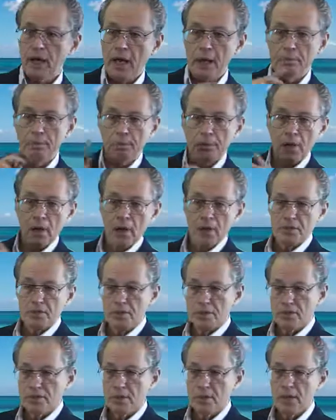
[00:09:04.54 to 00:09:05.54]
a
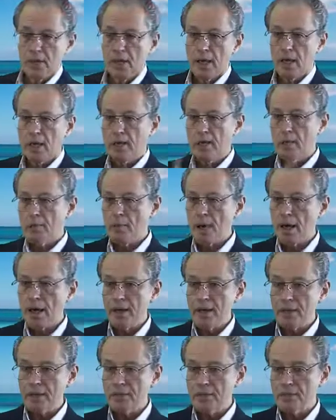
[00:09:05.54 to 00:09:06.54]
plus and a
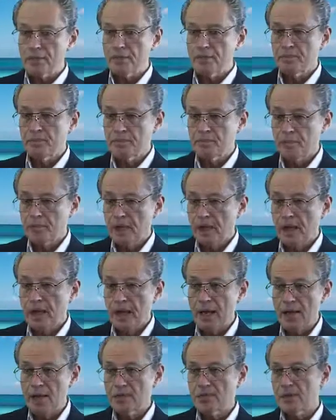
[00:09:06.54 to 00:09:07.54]
minus,
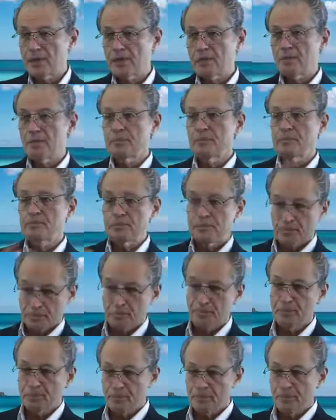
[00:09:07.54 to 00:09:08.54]
as in
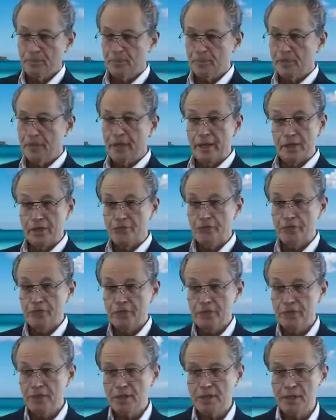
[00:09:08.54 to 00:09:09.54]

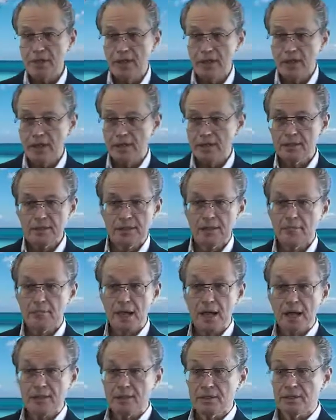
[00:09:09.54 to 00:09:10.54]
electricity and
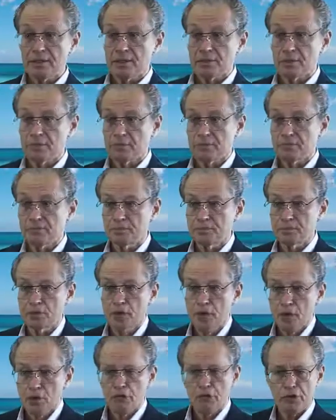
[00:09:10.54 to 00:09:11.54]
magnetism.
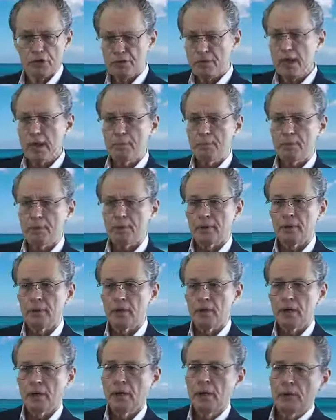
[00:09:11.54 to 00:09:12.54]
For example,
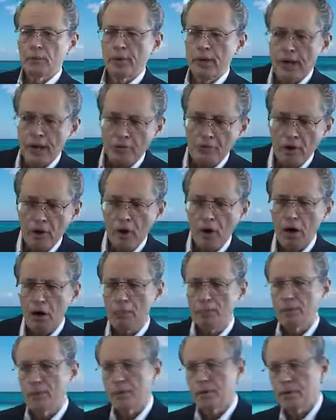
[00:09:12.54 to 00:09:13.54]
we have
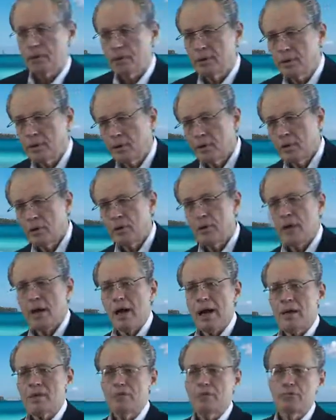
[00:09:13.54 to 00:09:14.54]
heartburn or
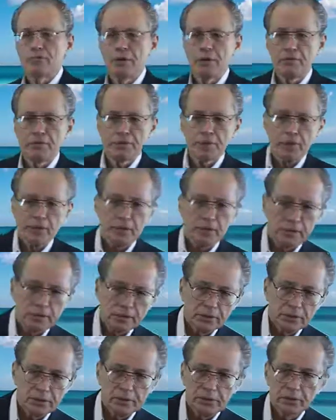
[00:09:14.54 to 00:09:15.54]
acid reflux,